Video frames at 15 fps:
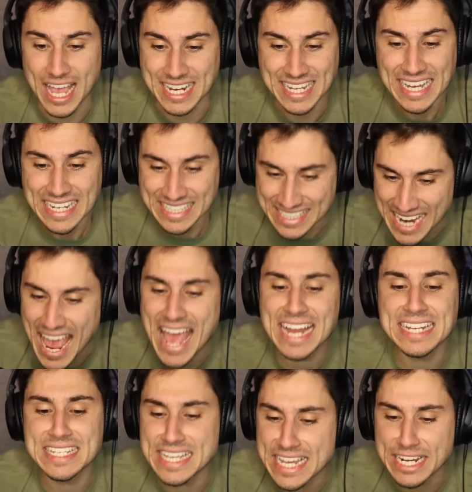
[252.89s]
like
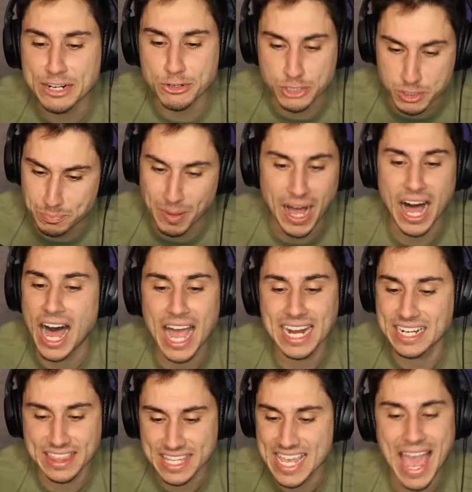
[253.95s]
ten years
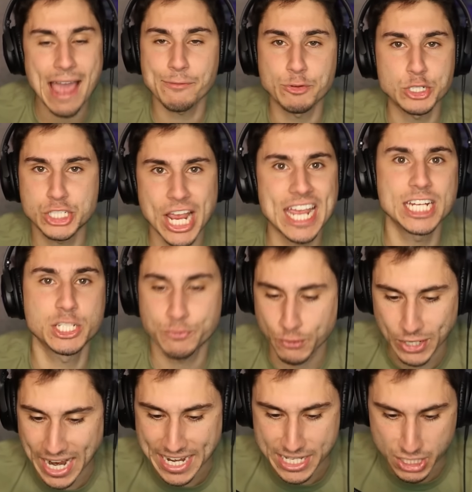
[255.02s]
behind the average age
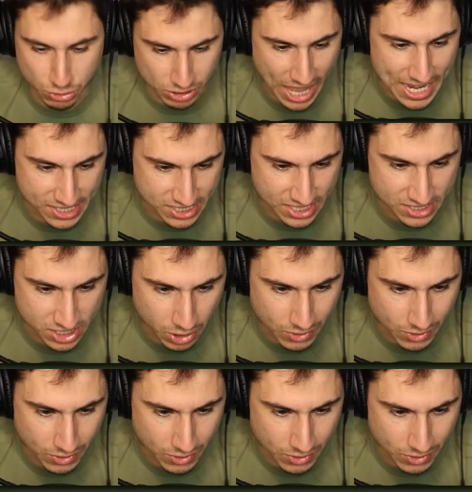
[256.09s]
for getting your license.